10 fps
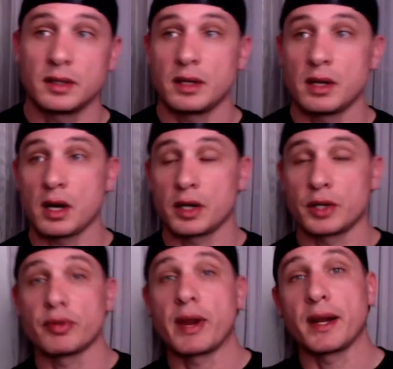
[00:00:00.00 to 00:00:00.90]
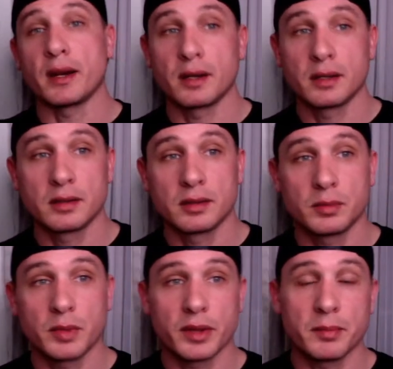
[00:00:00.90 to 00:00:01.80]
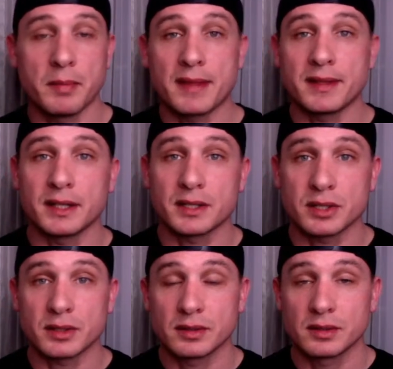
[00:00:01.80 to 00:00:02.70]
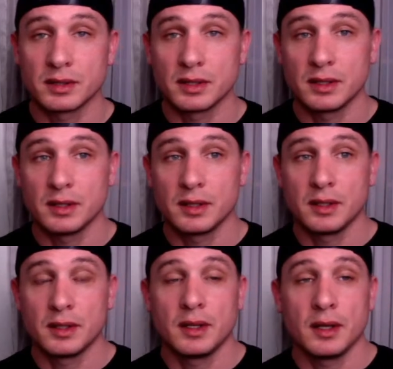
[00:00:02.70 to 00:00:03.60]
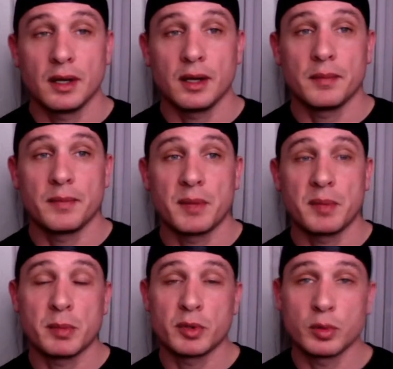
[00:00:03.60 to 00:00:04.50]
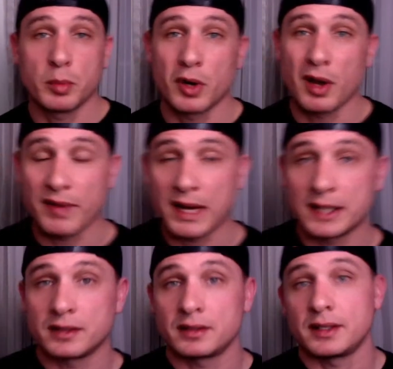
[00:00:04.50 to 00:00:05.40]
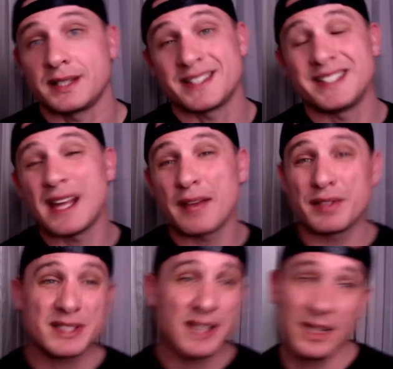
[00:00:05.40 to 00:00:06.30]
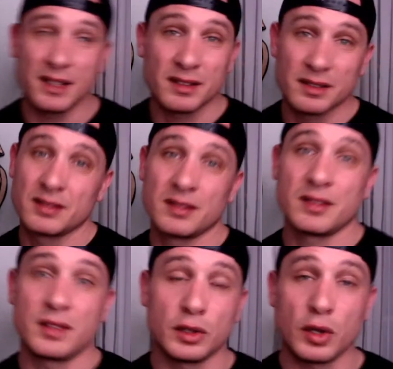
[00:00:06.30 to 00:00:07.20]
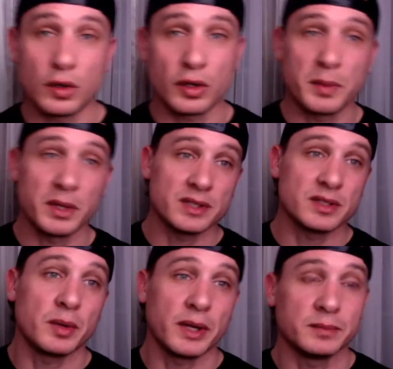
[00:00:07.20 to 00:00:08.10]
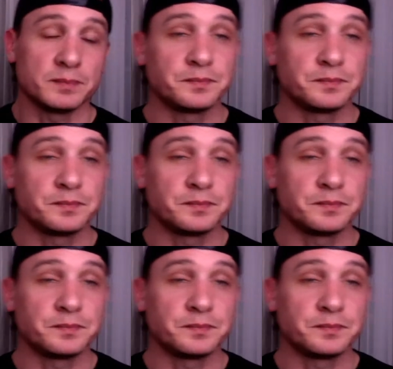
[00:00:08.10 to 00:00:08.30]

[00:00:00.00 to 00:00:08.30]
are greater with meth addiction um, than people who were born off island. And it's devastating the local communities in Hawaii.